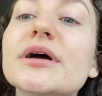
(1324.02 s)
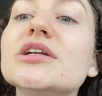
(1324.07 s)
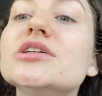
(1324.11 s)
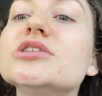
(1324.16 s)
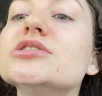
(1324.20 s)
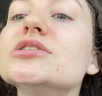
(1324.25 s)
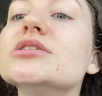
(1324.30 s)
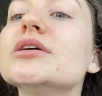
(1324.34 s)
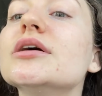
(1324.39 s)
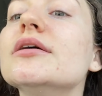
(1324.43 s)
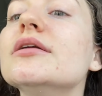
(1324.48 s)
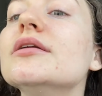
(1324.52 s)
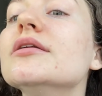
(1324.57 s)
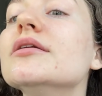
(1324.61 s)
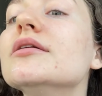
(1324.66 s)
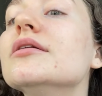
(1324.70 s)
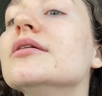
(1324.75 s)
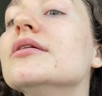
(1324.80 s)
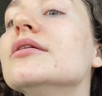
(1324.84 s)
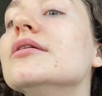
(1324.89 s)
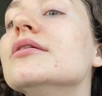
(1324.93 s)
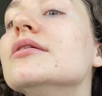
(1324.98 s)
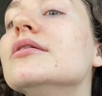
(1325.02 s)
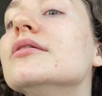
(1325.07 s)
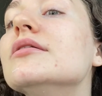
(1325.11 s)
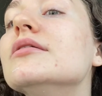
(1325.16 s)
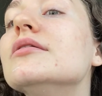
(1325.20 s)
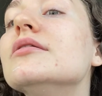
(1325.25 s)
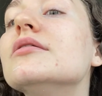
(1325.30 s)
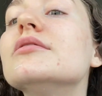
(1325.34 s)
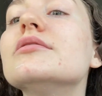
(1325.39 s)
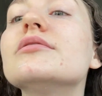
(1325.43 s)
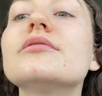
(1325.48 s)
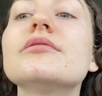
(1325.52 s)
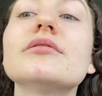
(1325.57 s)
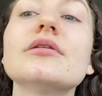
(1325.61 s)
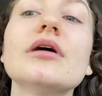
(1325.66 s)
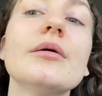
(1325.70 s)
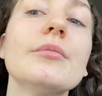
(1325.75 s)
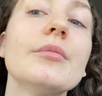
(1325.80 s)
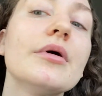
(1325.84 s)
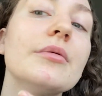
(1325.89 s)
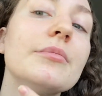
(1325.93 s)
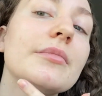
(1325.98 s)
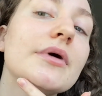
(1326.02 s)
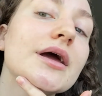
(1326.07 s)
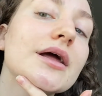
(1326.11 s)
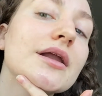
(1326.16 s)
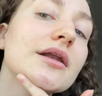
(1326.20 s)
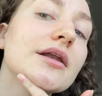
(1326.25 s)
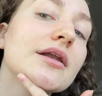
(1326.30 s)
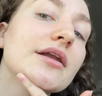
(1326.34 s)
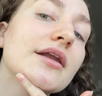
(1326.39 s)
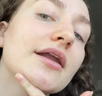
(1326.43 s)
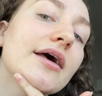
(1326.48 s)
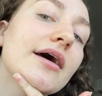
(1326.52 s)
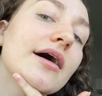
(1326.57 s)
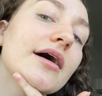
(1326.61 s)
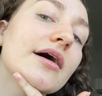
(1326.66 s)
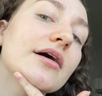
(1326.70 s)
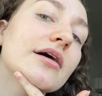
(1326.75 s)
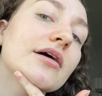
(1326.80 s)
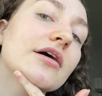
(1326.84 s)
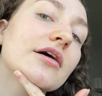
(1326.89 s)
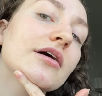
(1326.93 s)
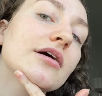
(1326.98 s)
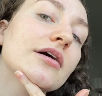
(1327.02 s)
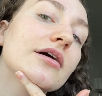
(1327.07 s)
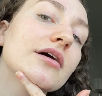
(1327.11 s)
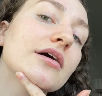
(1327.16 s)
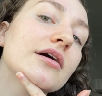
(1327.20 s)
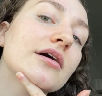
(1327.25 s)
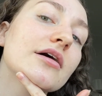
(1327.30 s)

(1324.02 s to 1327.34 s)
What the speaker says: chin and some on my neck.